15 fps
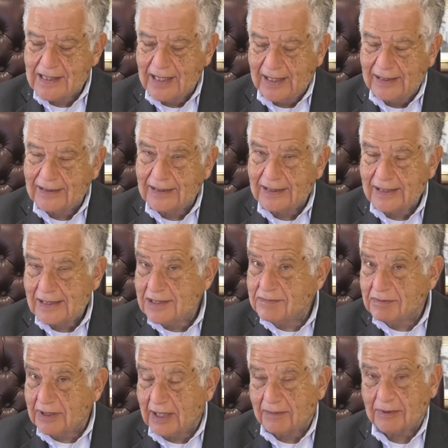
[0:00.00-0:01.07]
And here's
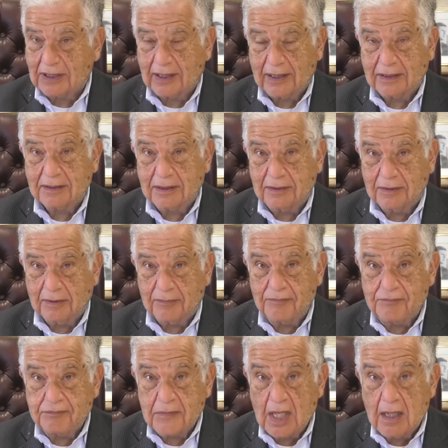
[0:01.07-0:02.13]
what I would like to do.
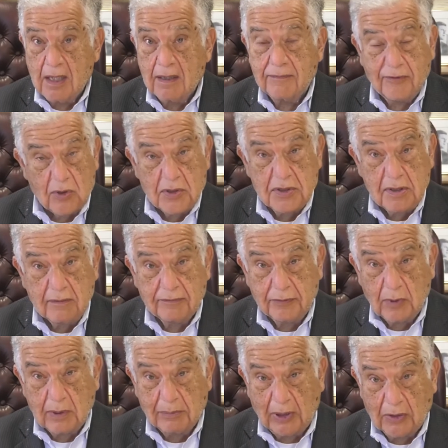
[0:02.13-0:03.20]
First and
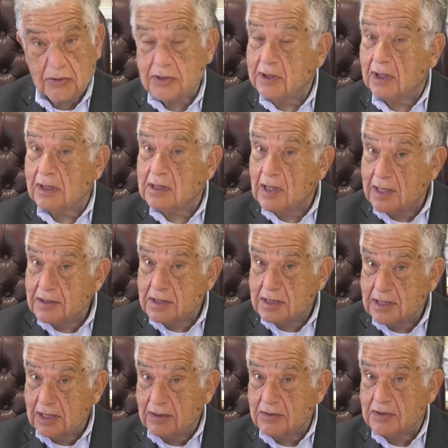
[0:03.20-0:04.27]
foremost, the
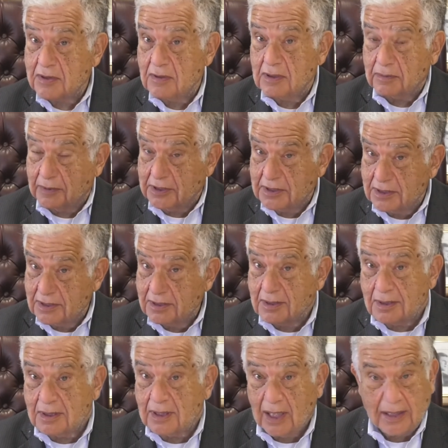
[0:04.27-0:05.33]
Constantino School, which is
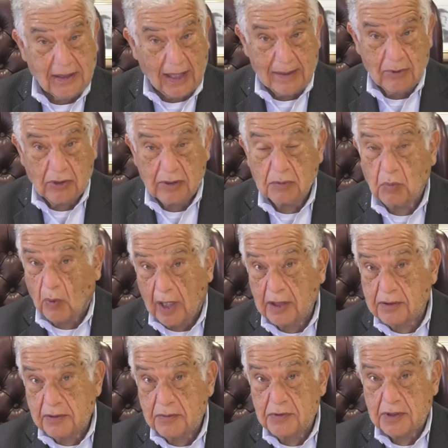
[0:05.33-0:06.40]
a neighborhood
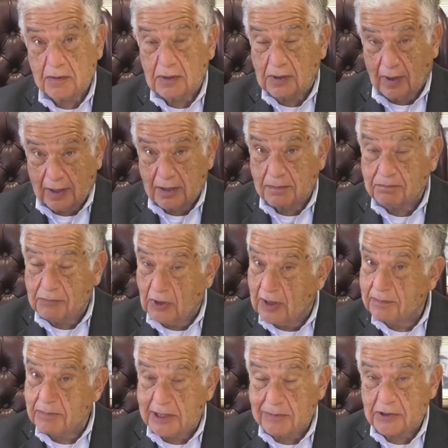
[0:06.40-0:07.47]
walk-to school. A lot
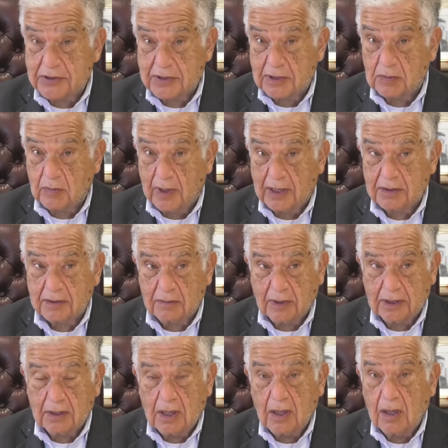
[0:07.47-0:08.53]
of people still walk to it.
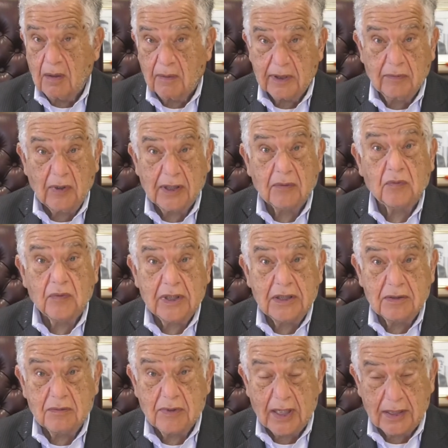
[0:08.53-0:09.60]
We want to
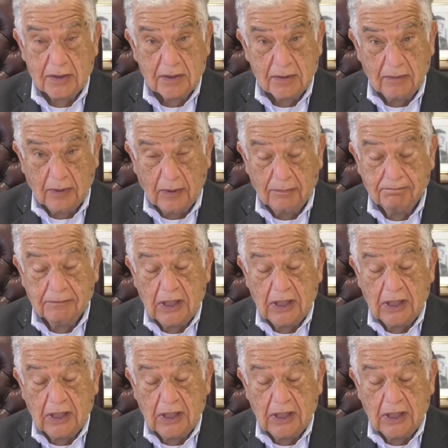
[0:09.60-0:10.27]
redo that school.